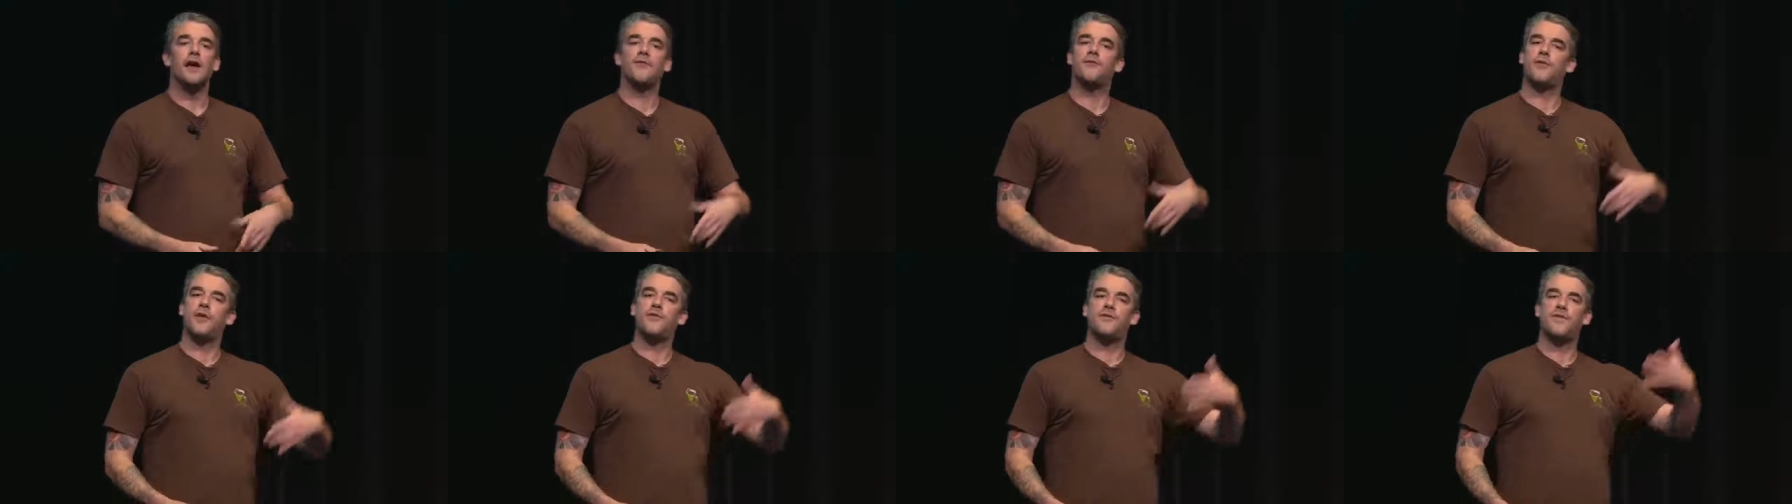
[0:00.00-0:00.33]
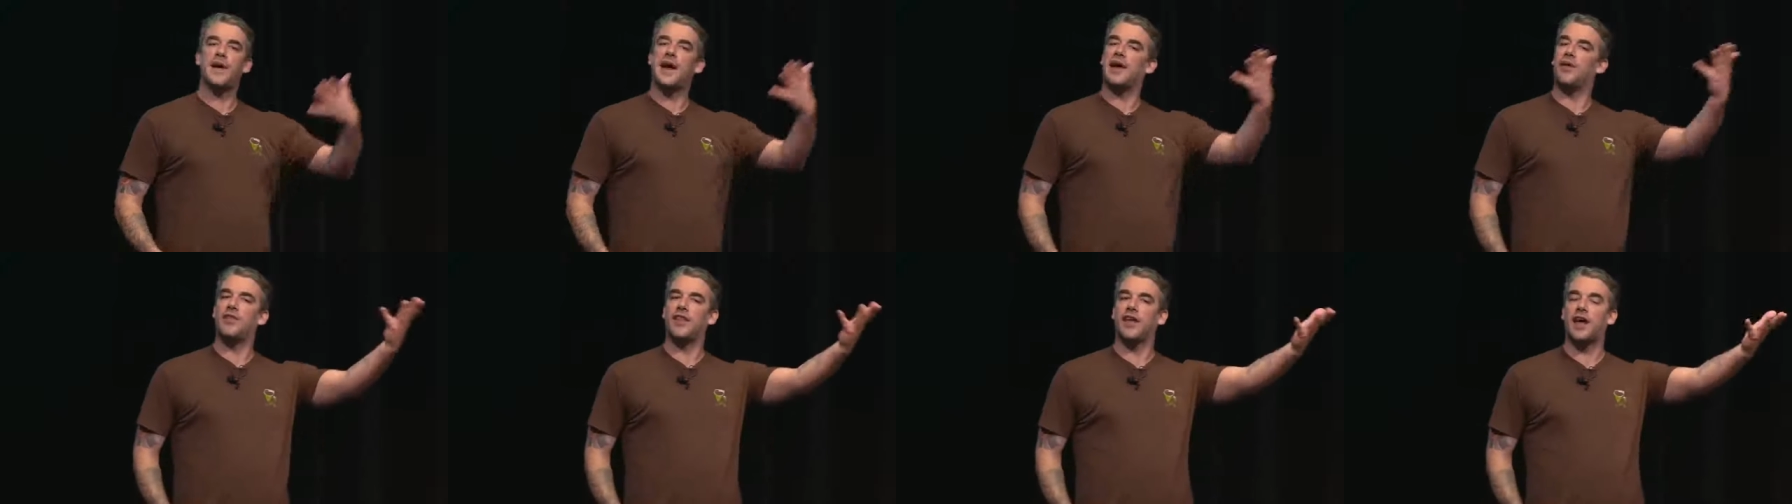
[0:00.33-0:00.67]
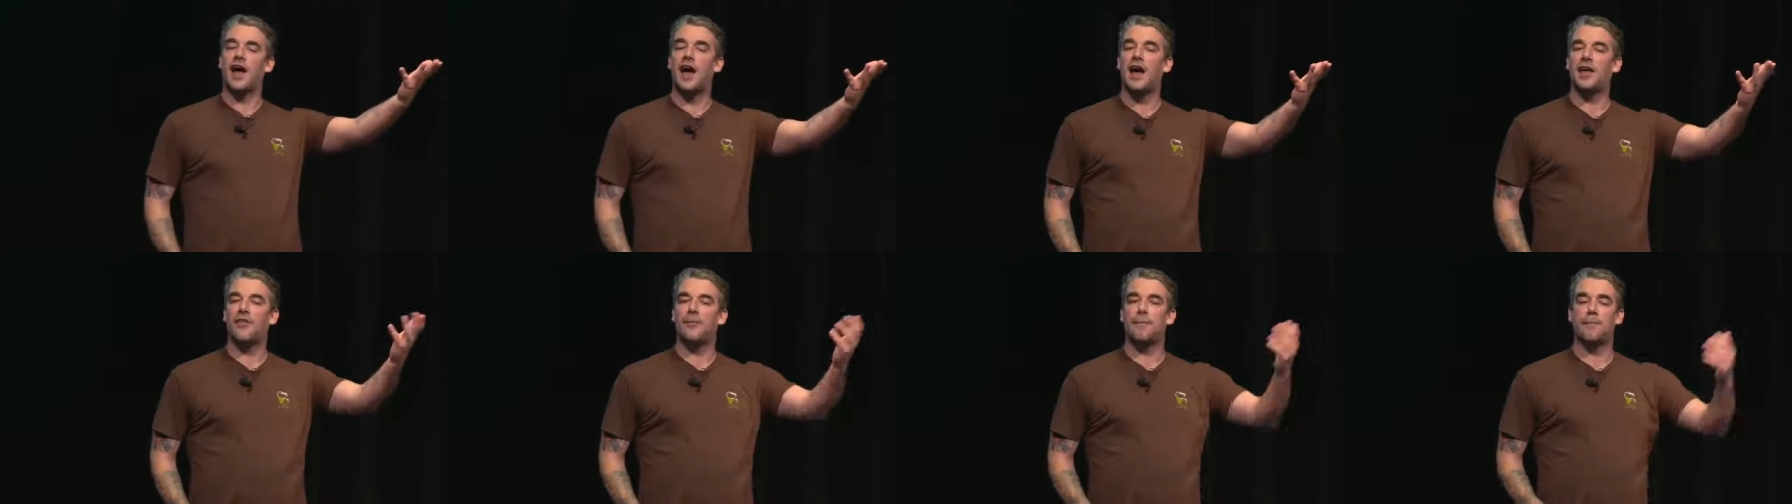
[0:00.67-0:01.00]
If we found
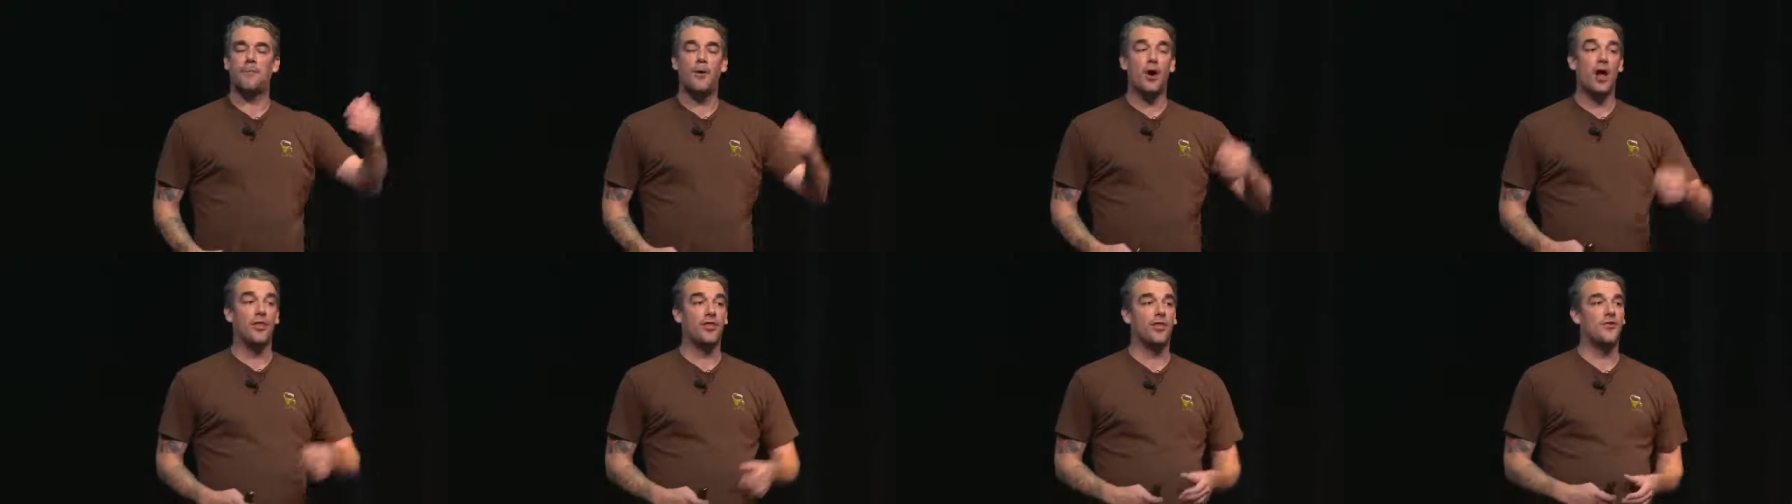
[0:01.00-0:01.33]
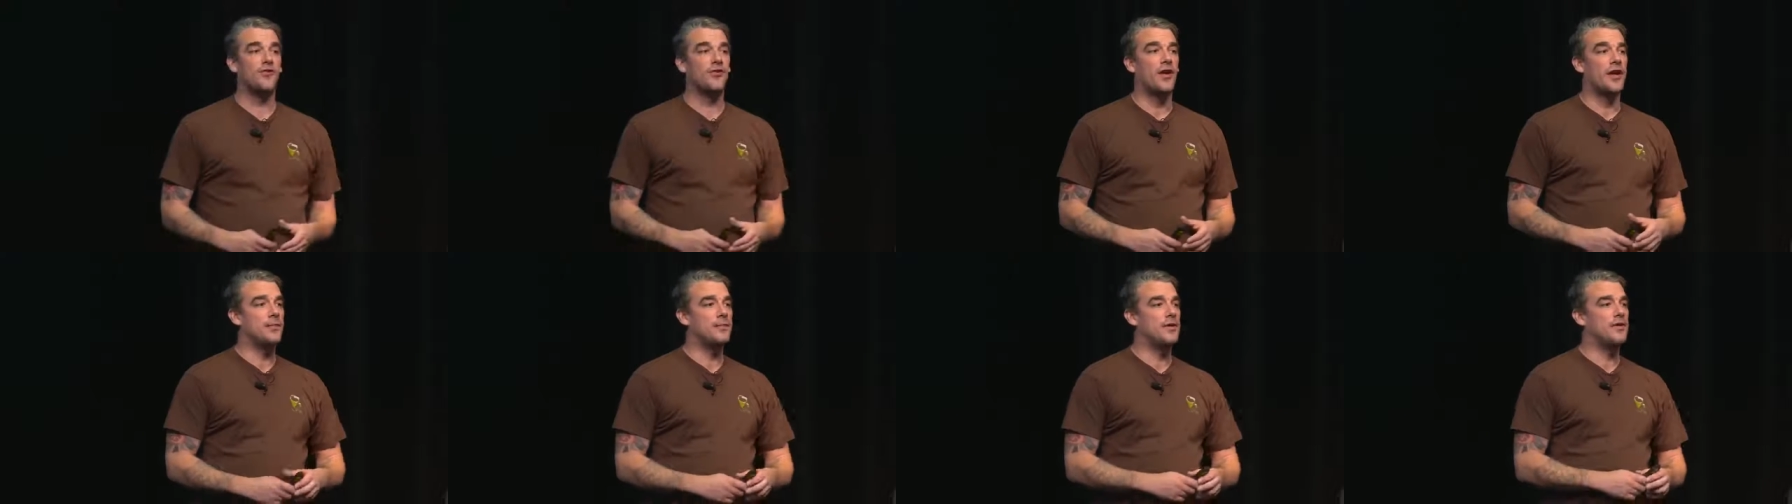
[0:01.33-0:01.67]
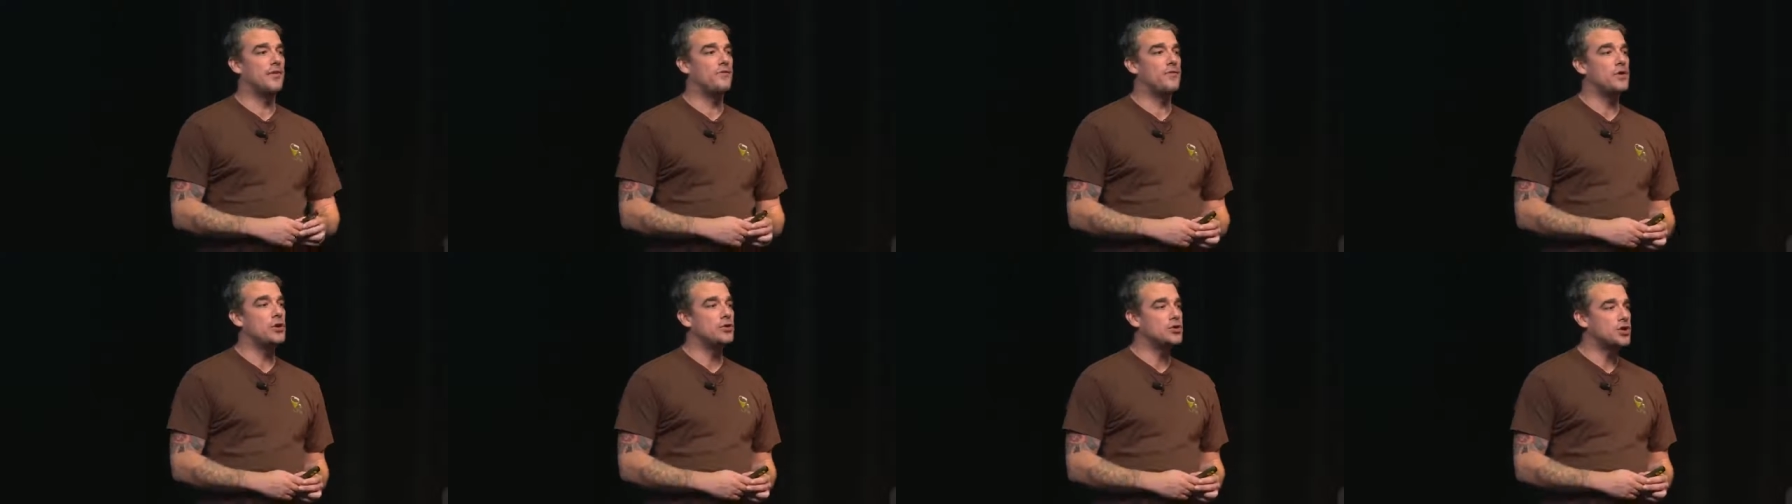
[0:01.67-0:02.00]
the guy that bought this item
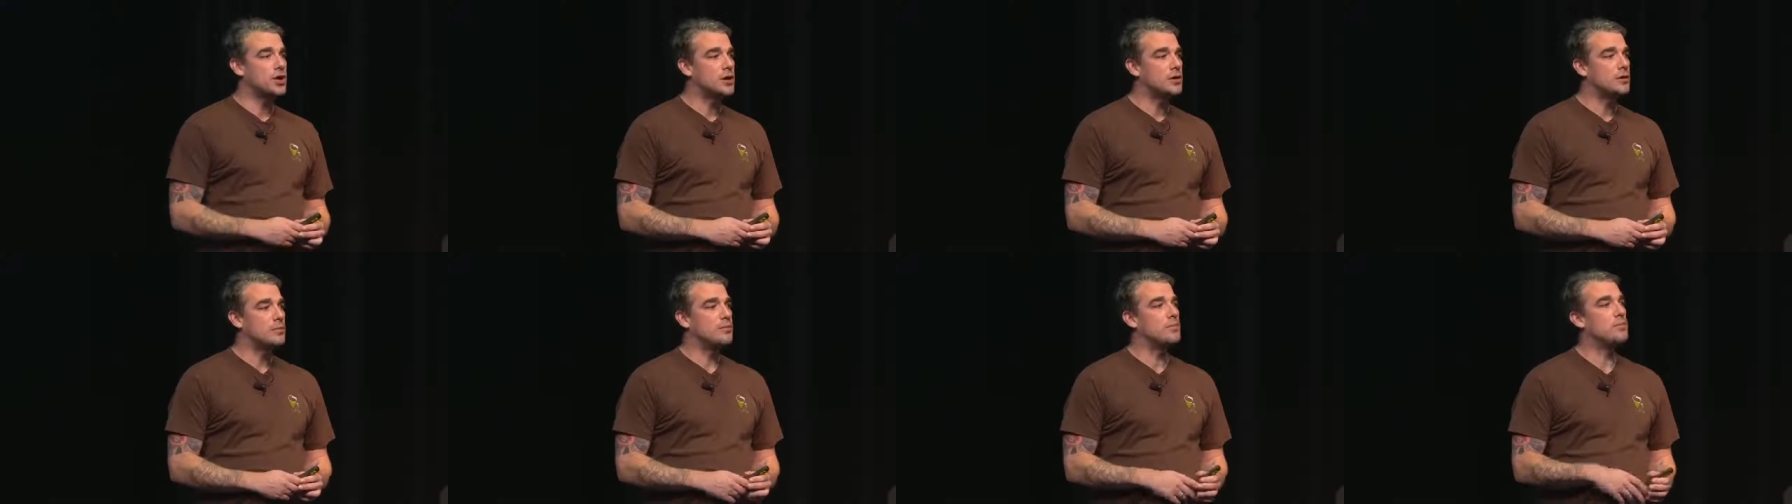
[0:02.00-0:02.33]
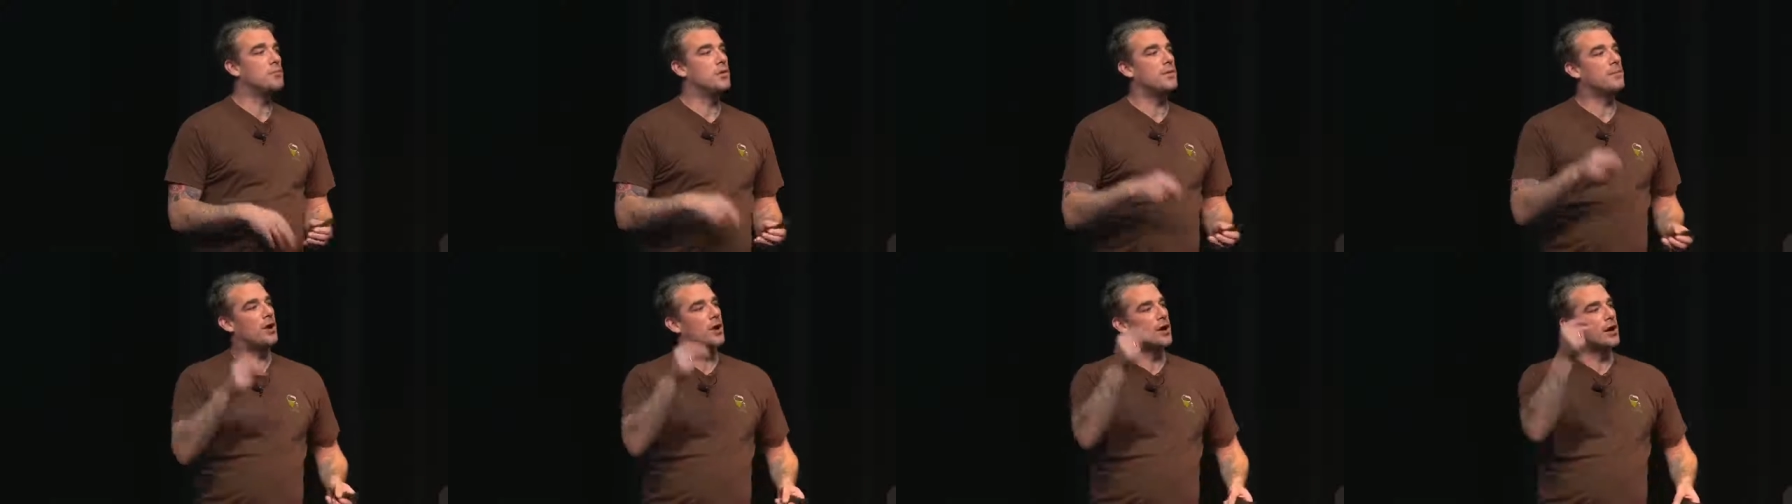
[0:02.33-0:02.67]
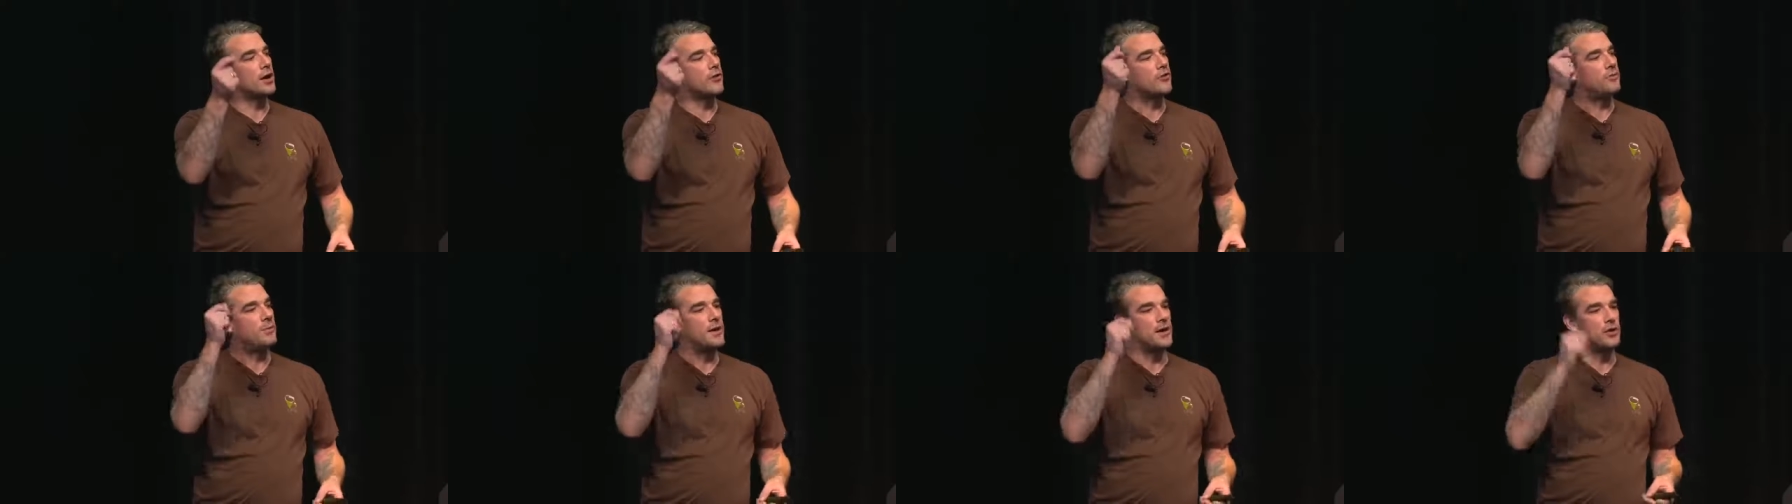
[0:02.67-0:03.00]
in the future, we
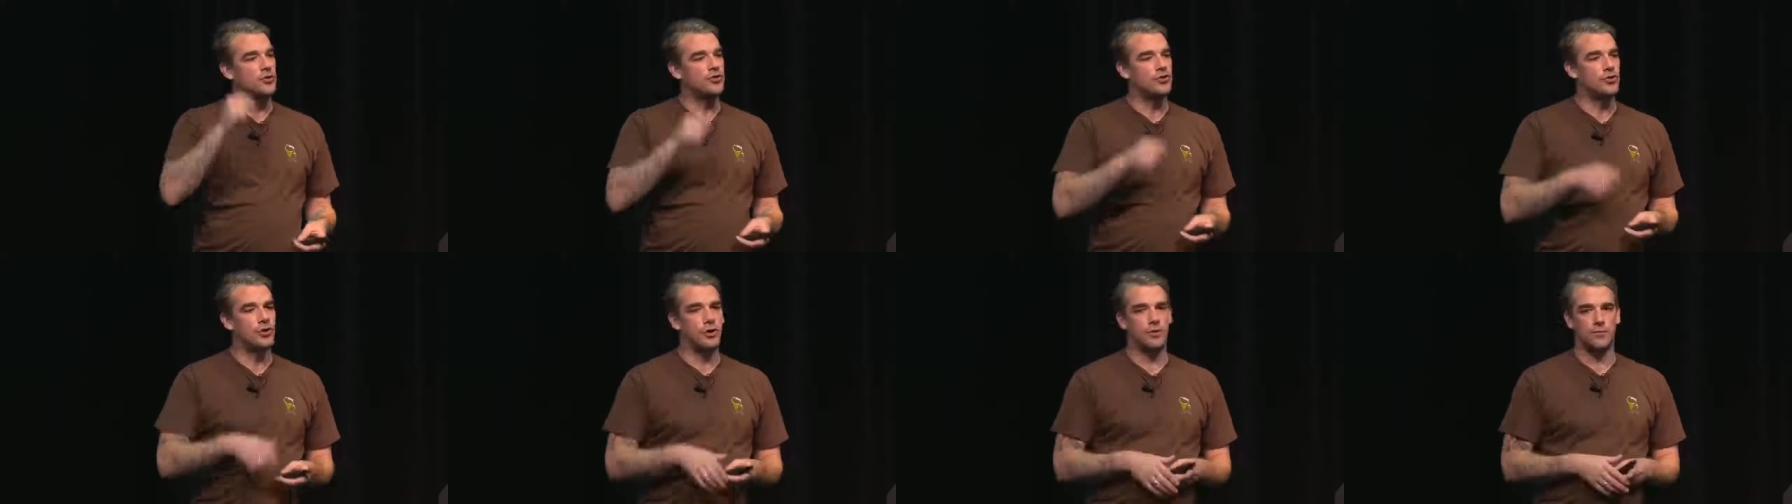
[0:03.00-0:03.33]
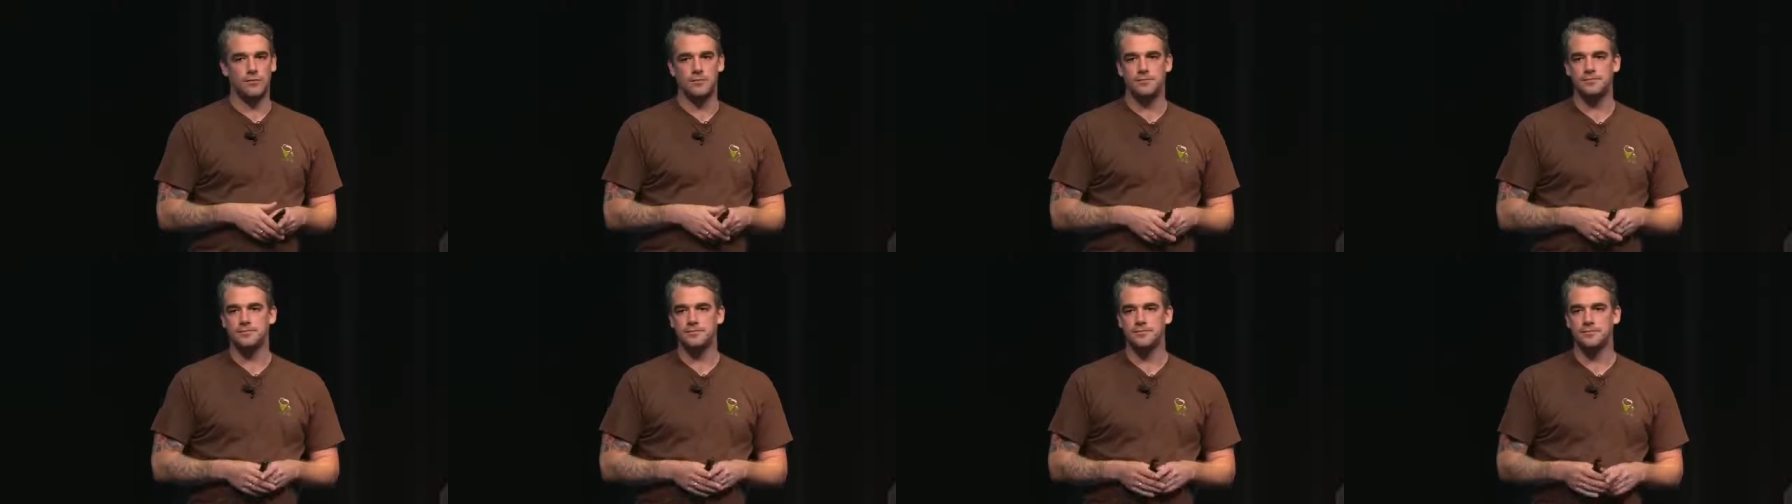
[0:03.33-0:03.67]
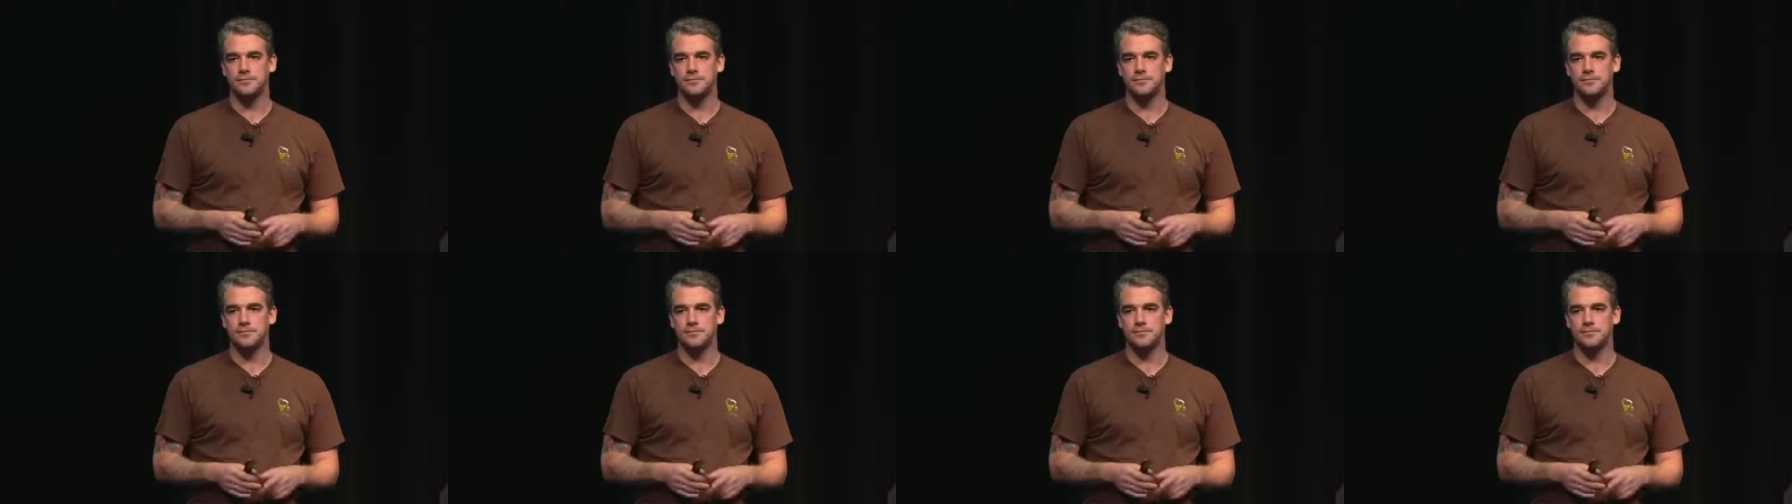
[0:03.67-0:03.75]
mark it as being true.